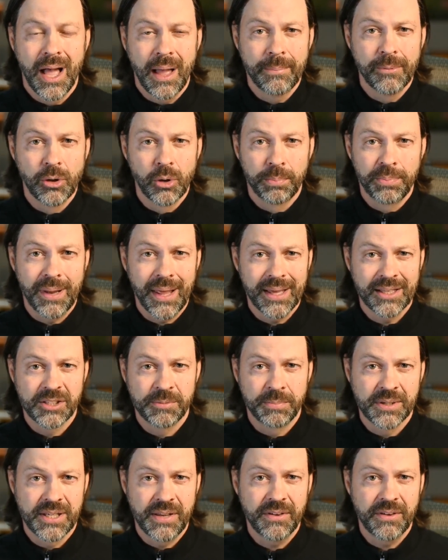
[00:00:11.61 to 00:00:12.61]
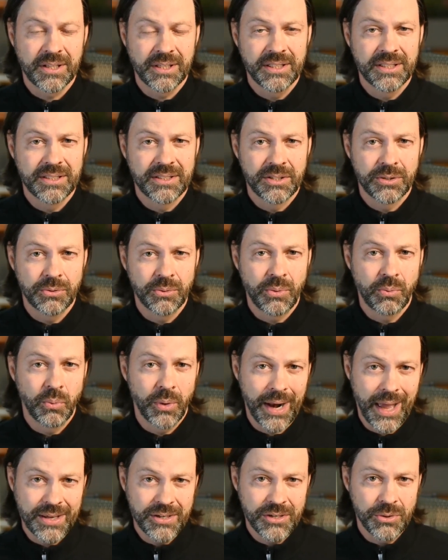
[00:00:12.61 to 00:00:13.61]
I'm going to apply it specifically to
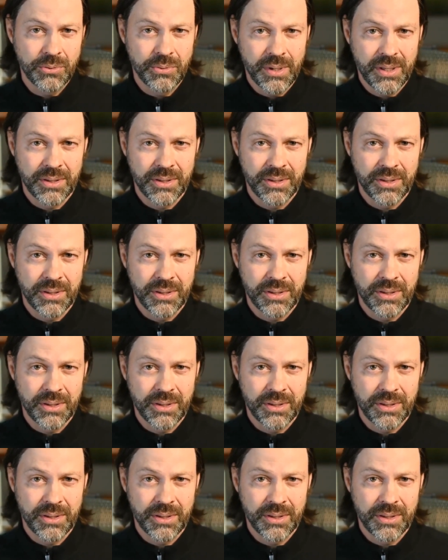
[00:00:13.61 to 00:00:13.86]
what I do